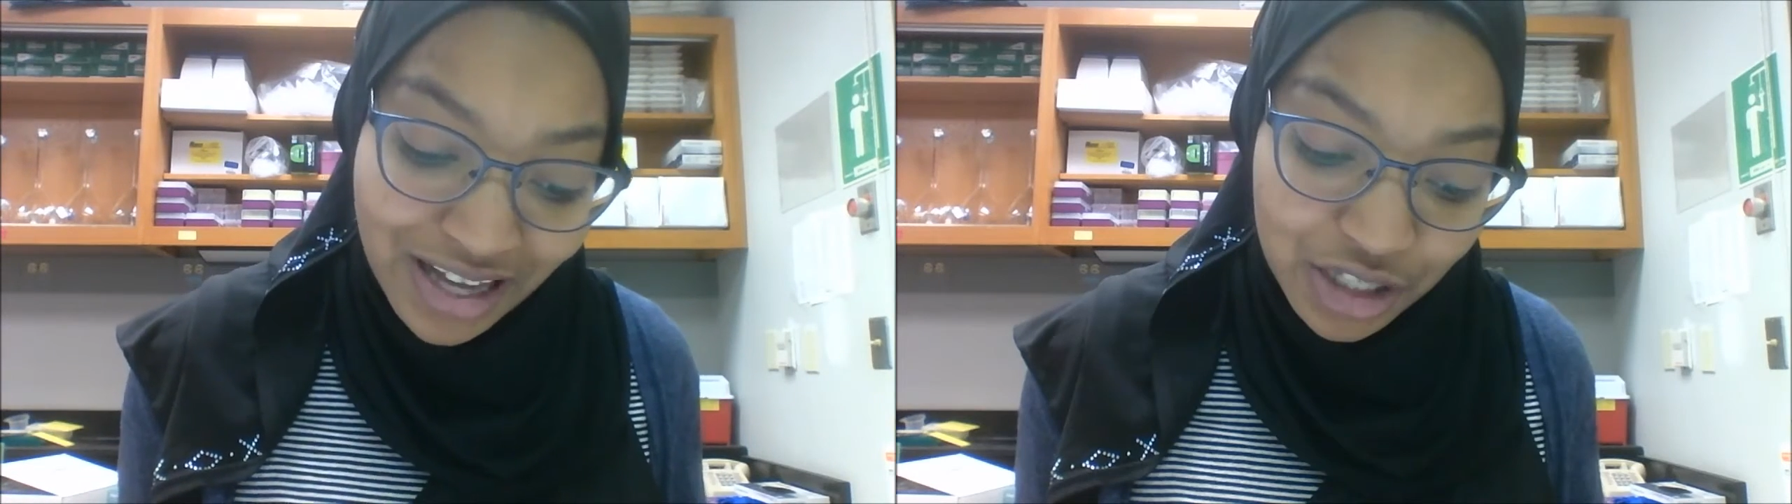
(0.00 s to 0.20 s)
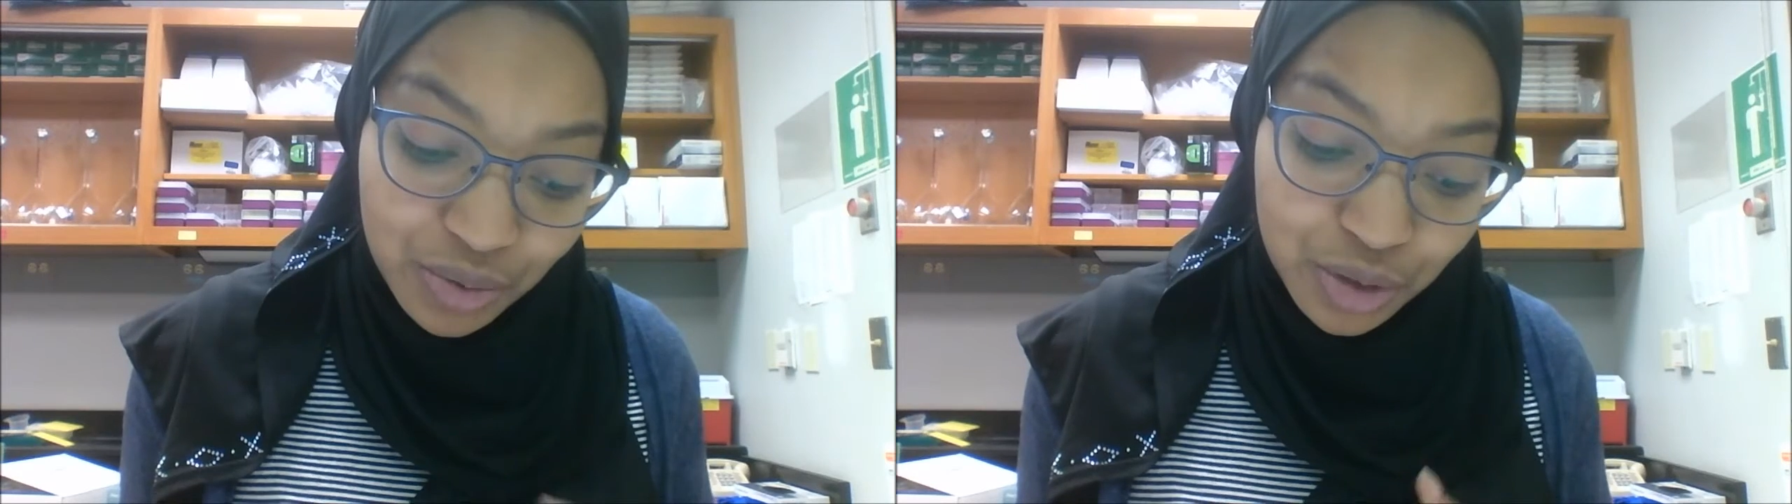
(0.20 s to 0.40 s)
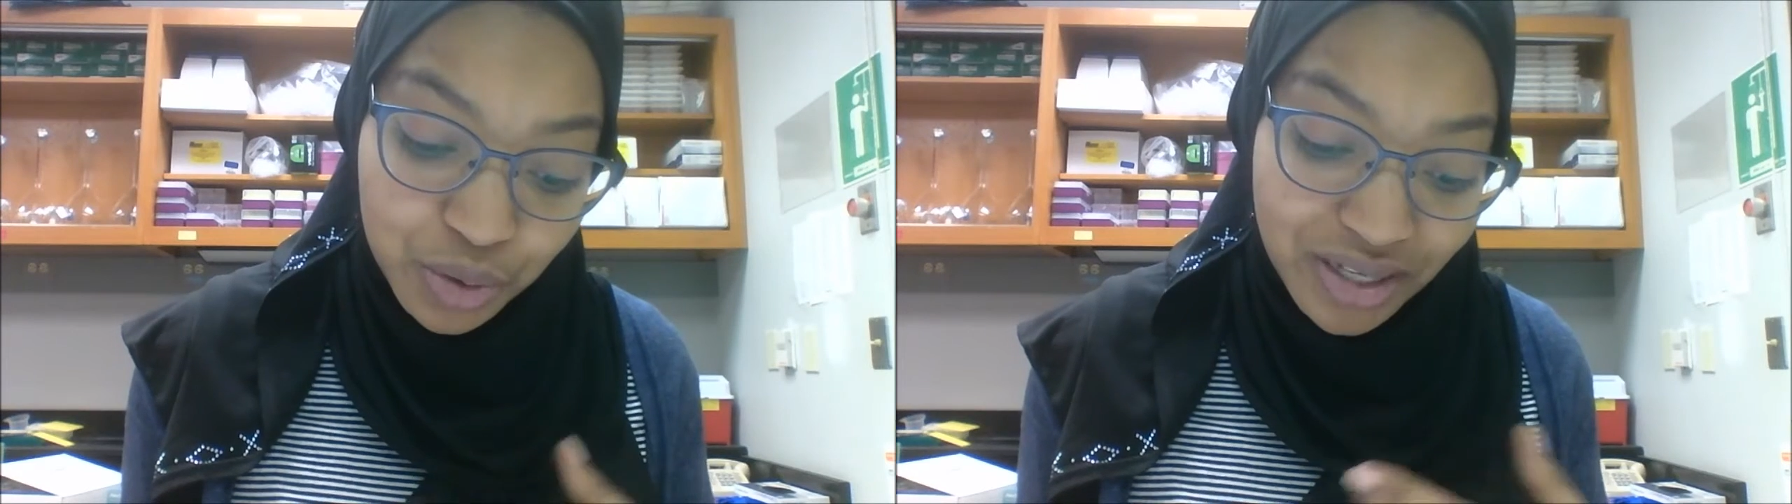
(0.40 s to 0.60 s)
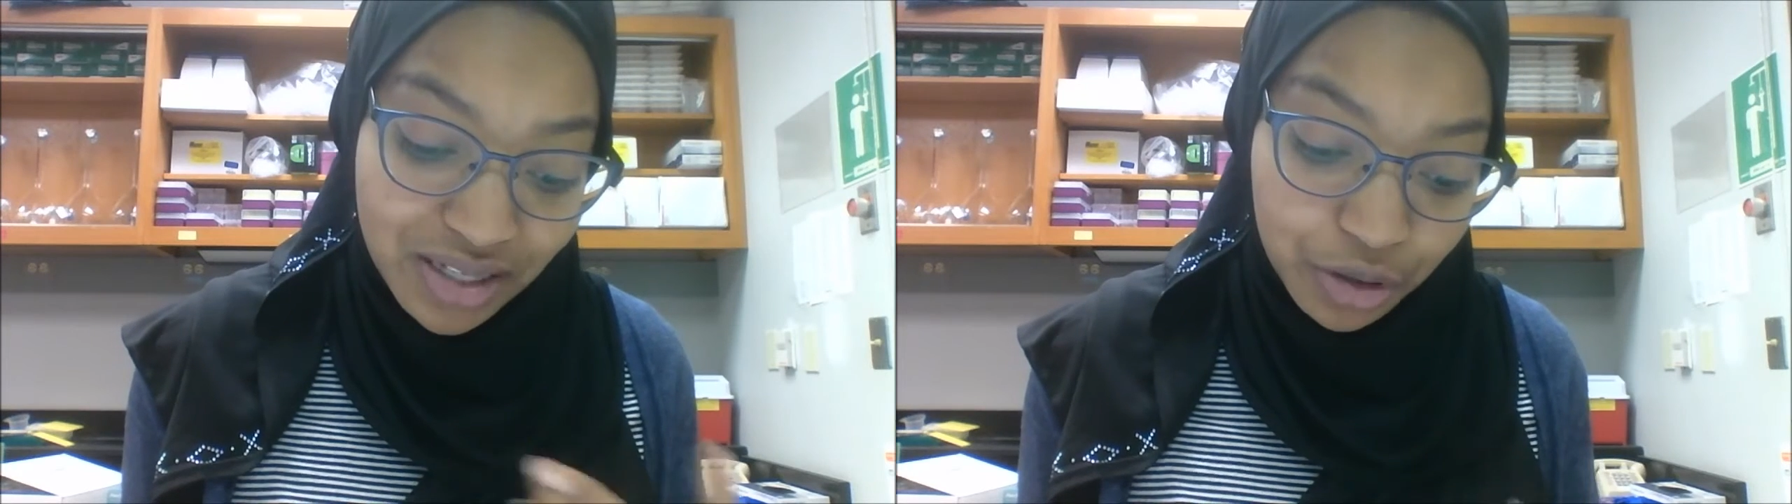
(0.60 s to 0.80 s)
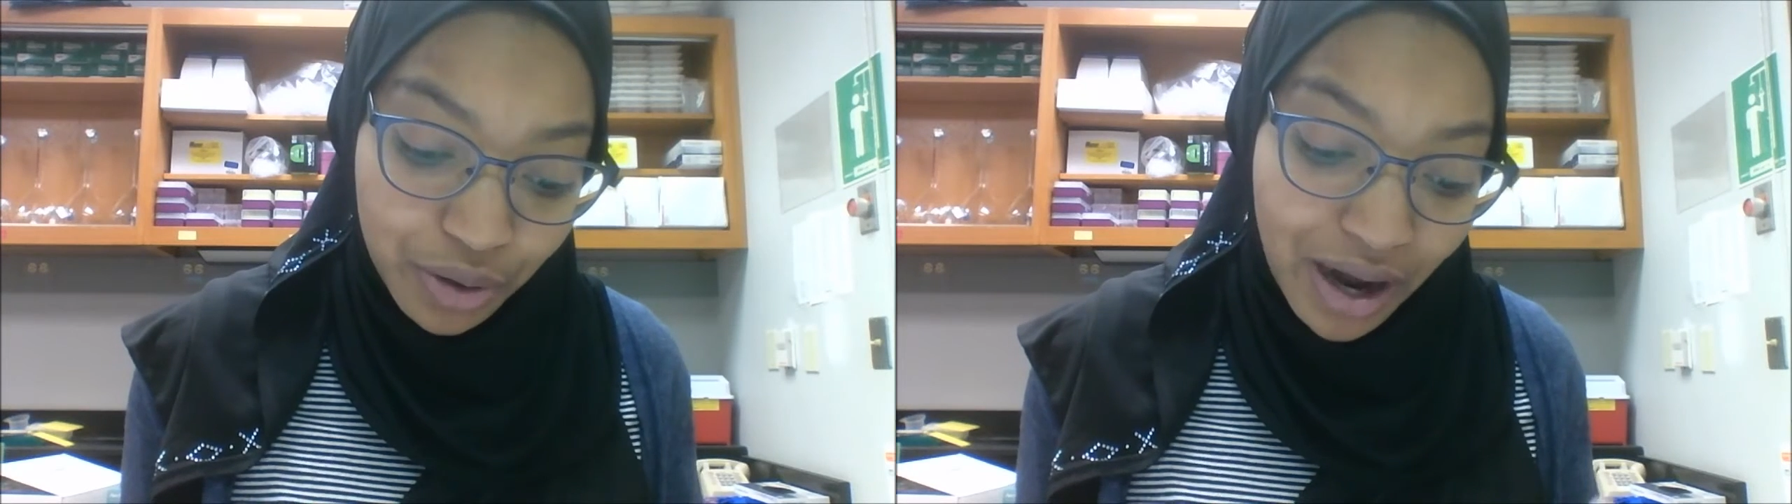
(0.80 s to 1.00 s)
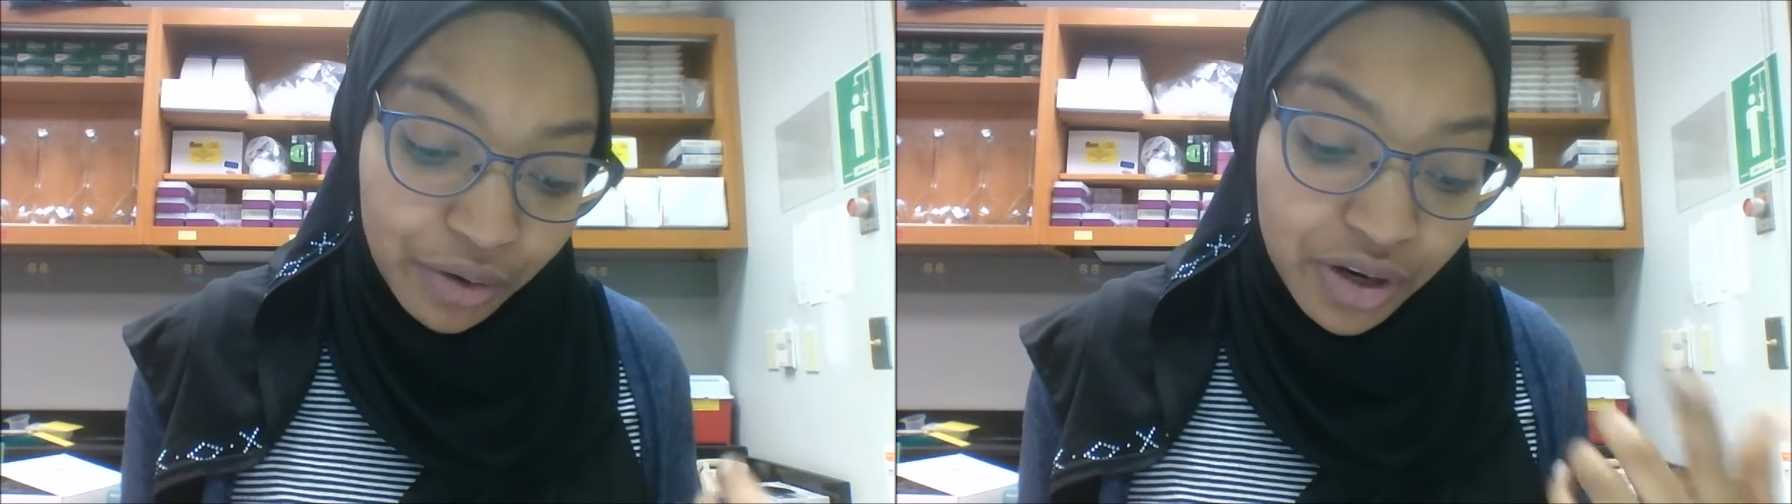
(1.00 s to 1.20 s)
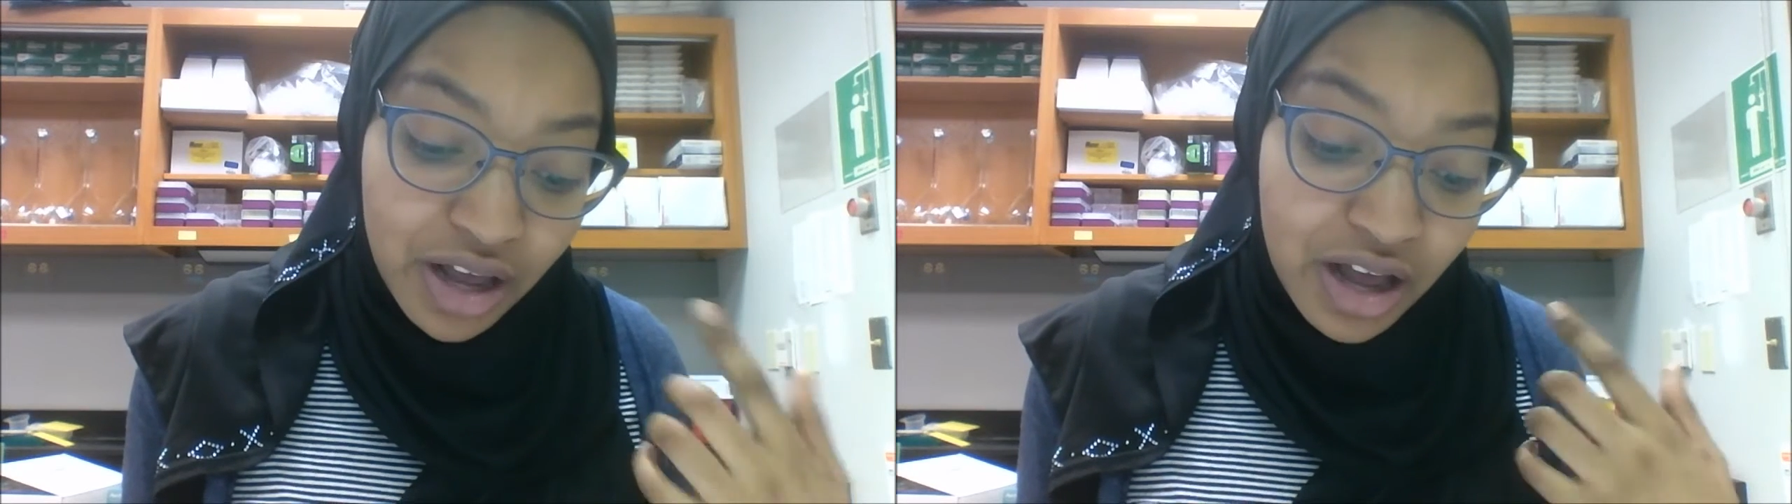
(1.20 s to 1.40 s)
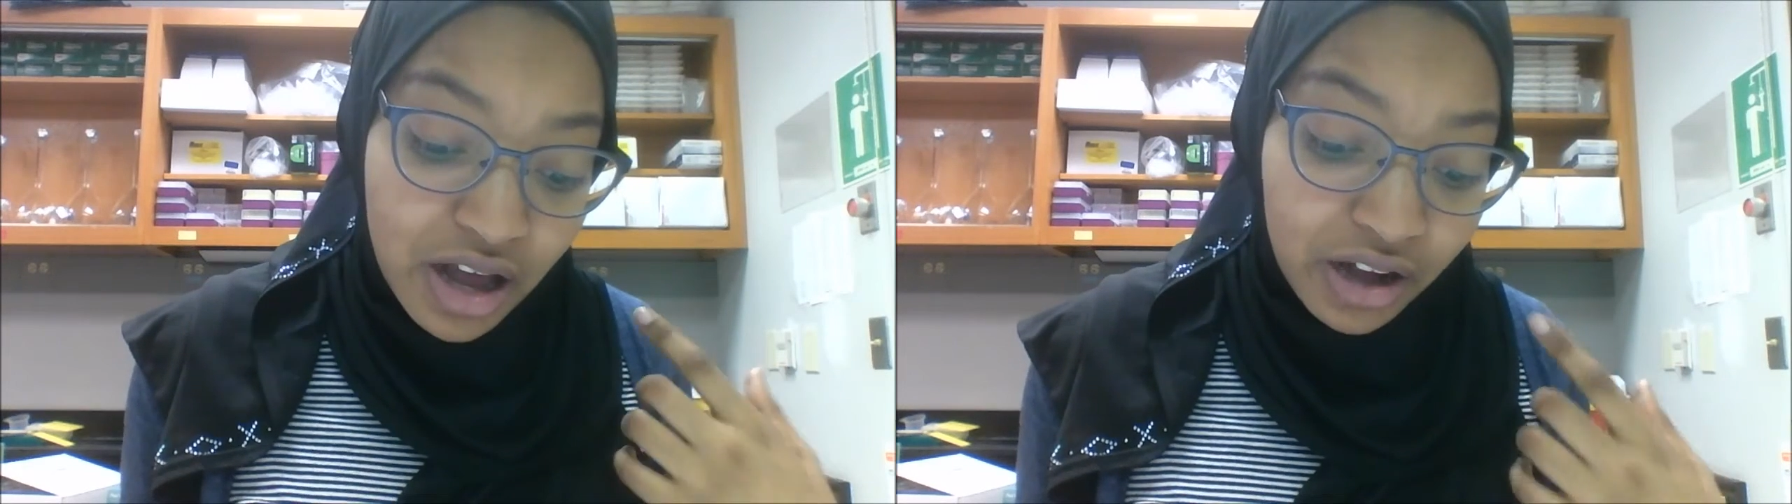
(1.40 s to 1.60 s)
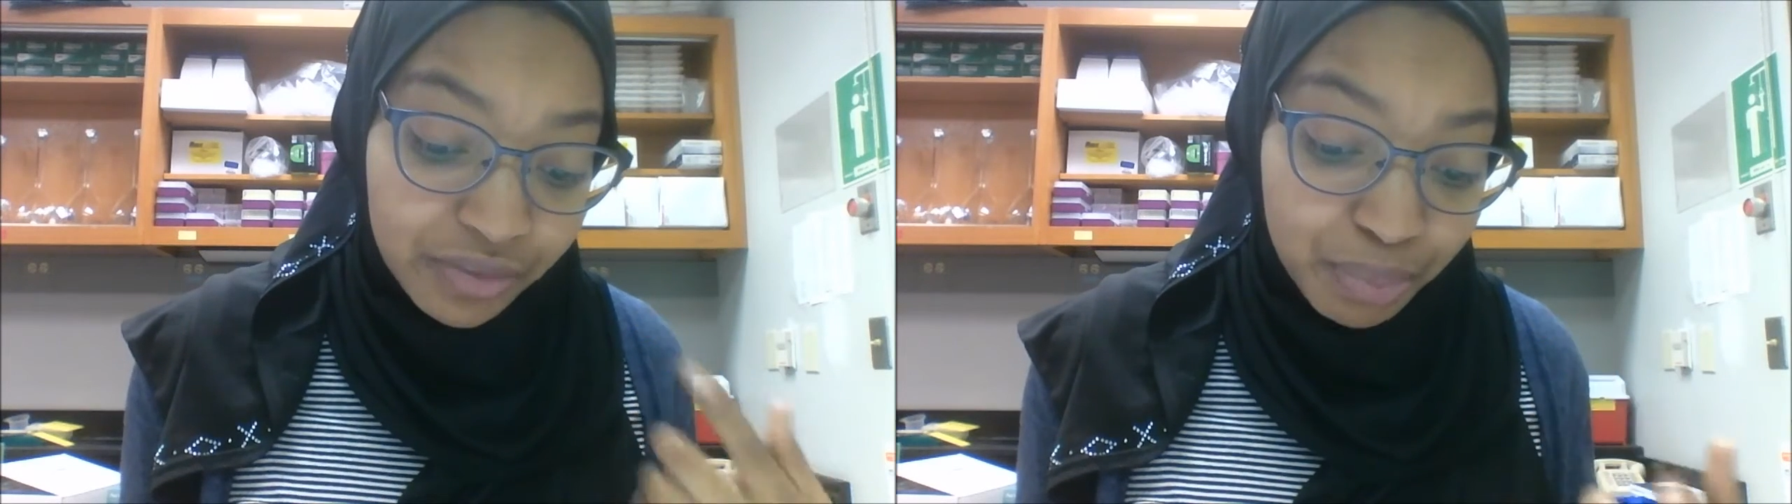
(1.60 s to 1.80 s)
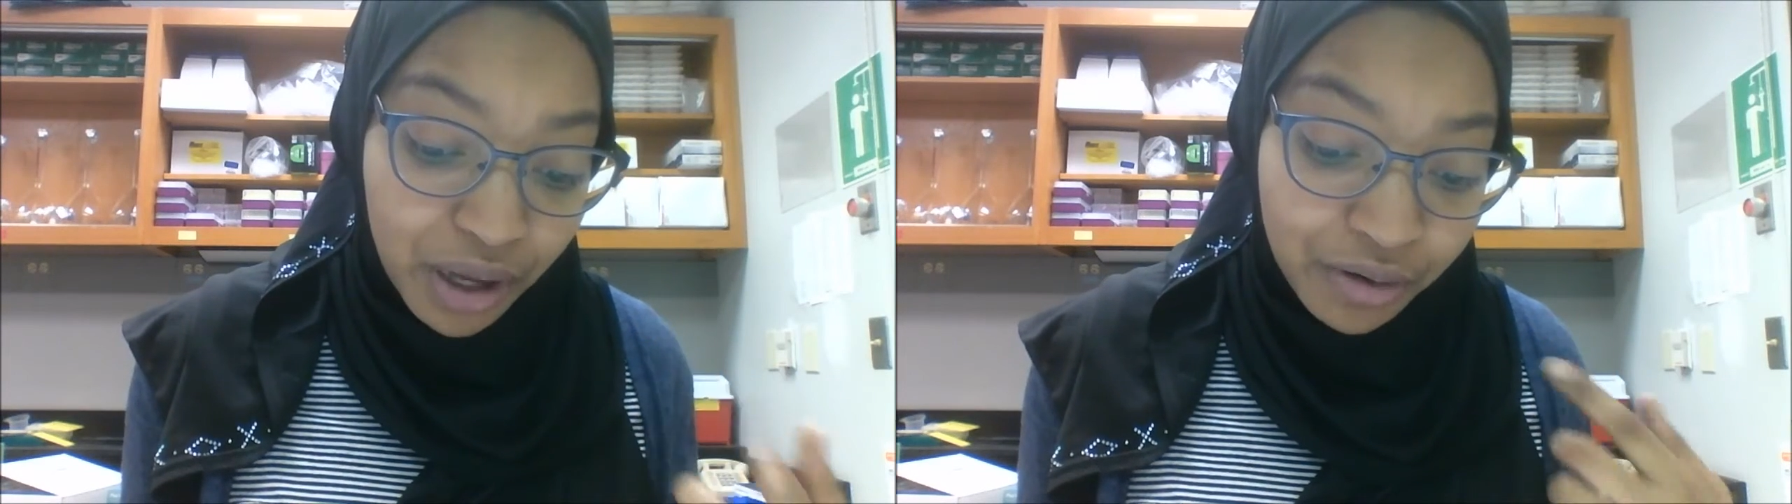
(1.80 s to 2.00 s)
address a crowd of
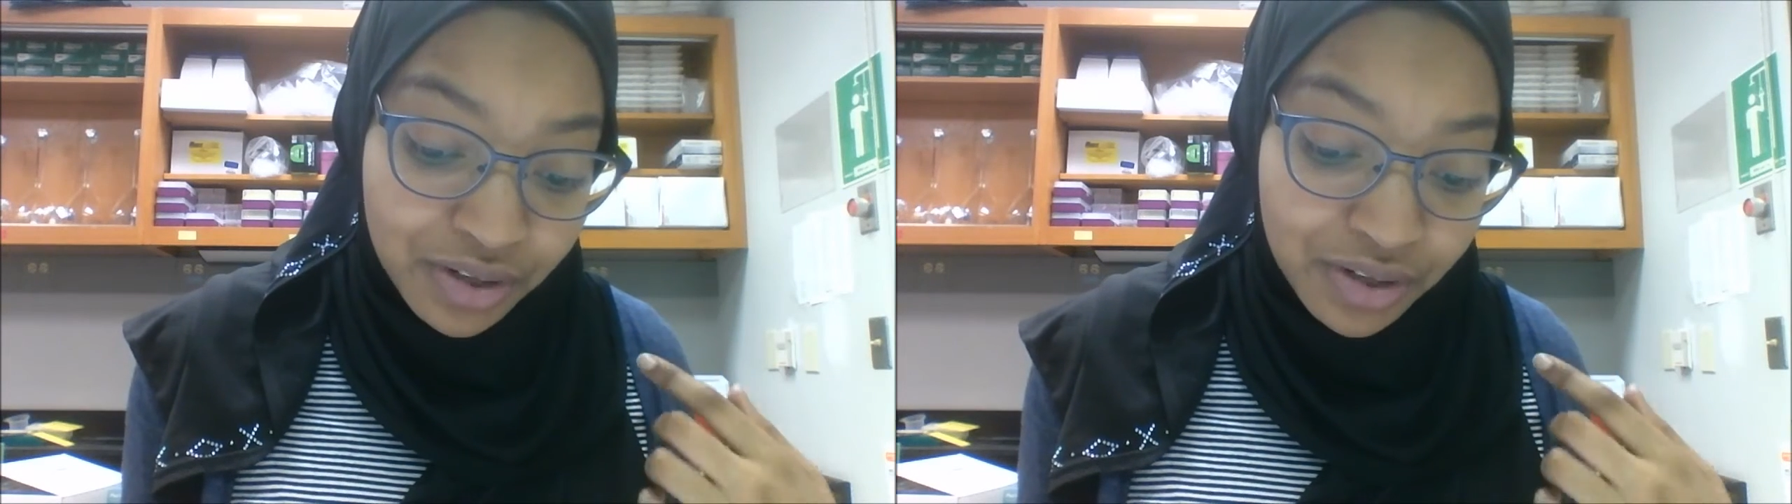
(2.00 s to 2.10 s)
parents,